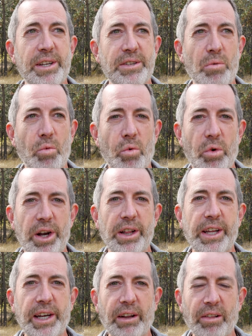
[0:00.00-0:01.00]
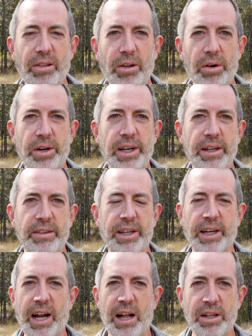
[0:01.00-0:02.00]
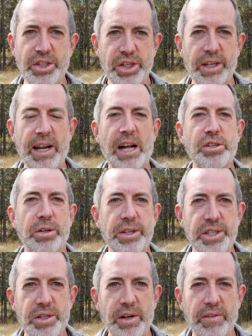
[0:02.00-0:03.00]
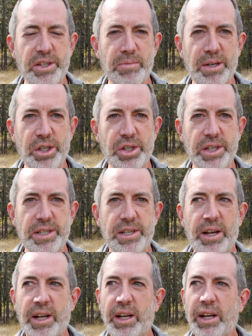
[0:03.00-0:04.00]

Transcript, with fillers: is really learning the ecology, natural history of a species,